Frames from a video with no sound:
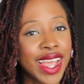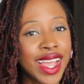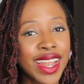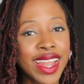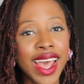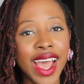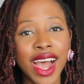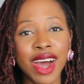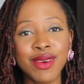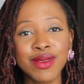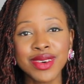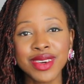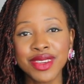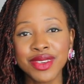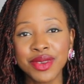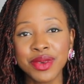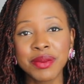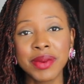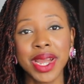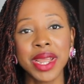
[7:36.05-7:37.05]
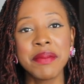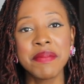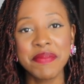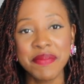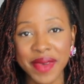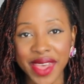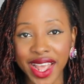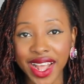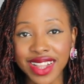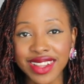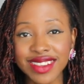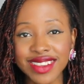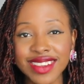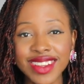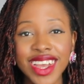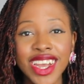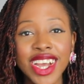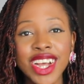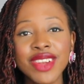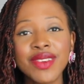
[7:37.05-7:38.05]
and I will do my best
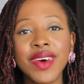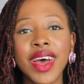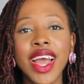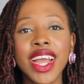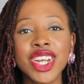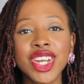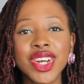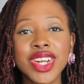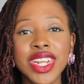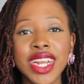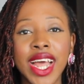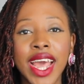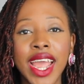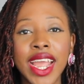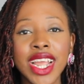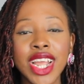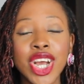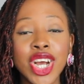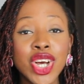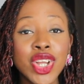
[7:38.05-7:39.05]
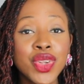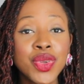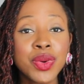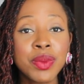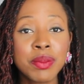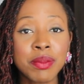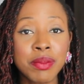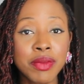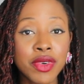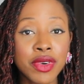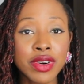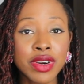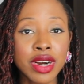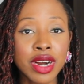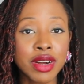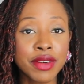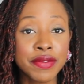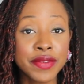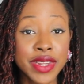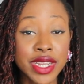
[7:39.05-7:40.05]
to actually like do more
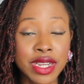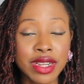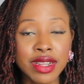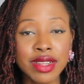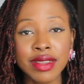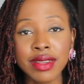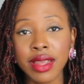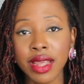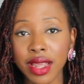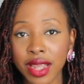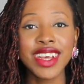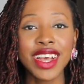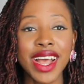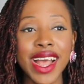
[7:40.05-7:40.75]
of this.